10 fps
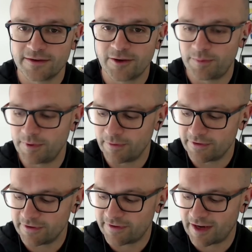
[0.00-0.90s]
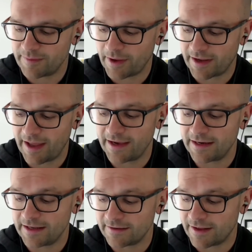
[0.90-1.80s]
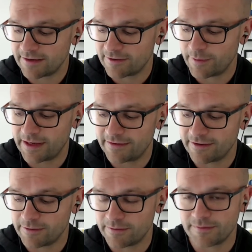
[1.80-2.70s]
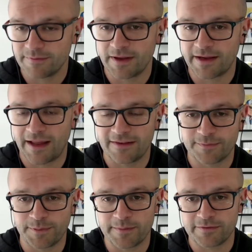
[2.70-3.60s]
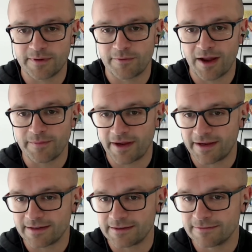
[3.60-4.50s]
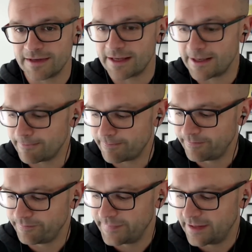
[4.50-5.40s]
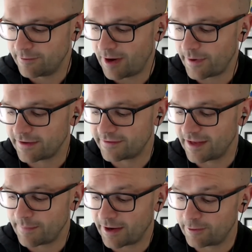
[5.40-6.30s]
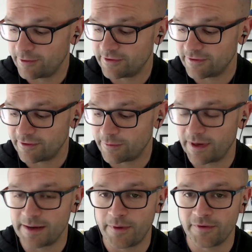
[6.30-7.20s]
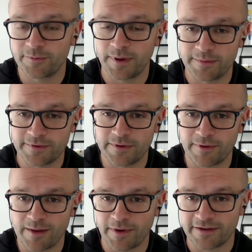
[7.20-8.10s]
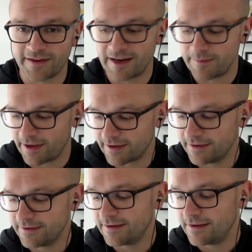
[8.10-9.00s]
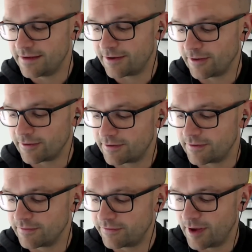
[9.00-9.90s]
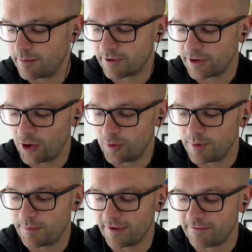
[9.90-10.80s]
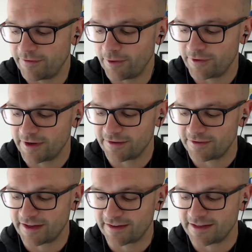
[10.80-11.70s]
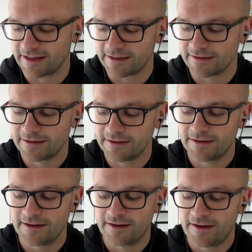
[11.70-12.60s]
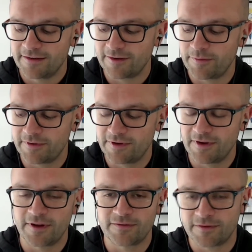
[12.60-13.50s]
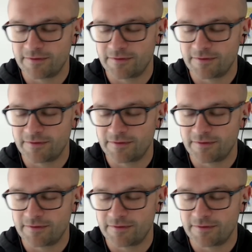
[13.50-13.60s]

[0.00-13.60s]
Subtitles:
a couple of ones at centre back, Ayling then 22, again split between right back and centre back. Christensen 21, split between right back, centre back. You've got Verber and Cooper playing 14 and 16. So there's, and